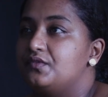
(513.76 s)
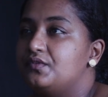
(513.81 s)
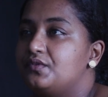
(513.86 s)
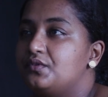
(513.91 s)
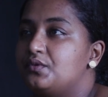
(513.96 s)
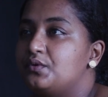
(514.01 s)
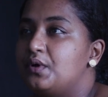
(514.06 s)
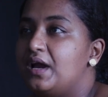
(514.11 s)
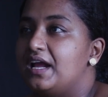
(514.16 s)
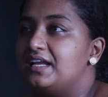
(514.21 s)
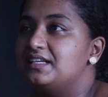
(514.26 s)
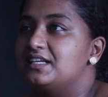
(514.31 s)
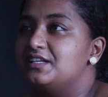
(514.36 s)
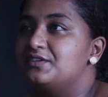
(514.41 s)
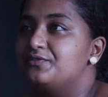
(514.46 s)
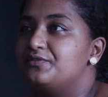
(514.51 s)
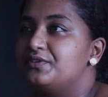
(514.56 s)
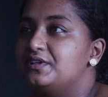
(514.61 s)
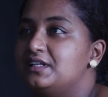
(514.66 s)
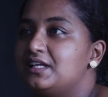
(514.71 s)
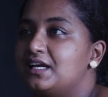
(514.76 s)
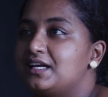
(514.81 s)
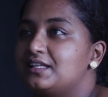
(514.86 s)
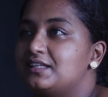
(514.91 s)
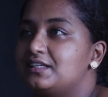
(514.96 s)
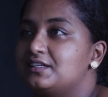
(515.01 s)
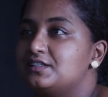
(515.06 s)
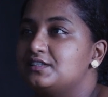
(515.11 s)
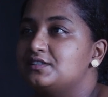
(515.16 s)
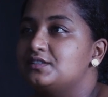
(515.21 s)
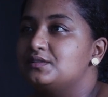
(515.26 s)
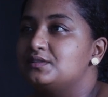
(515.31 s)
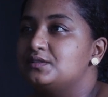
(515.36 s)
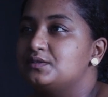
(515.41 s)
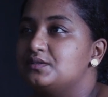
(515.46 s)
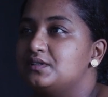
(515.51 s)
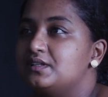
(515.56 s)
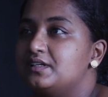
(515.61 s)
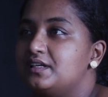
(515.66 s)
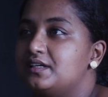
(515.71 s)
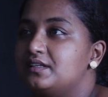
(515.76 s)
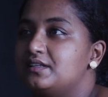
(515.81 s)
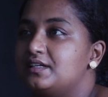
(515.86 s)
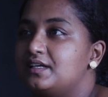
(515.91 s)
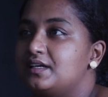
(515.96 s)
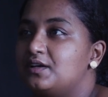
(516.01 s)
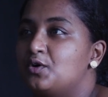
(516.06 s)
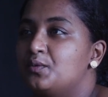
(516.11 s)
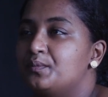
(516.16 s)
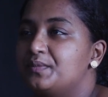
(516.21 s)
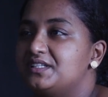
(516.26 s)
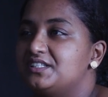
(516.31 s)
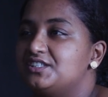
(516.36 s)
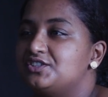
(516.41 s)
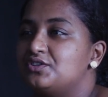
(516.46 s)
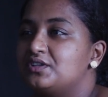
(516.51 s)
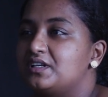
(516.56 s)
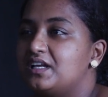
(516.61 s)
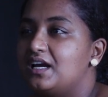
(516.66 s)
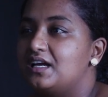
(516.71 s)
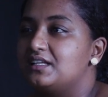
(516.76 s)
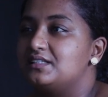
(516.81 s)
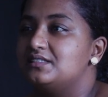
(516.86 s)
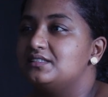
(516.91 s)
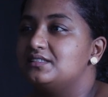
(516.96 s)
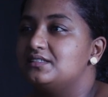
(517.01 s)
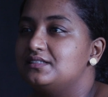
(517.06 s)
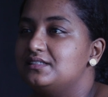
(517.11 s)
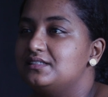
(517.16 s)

So I didn't feel like the competition cut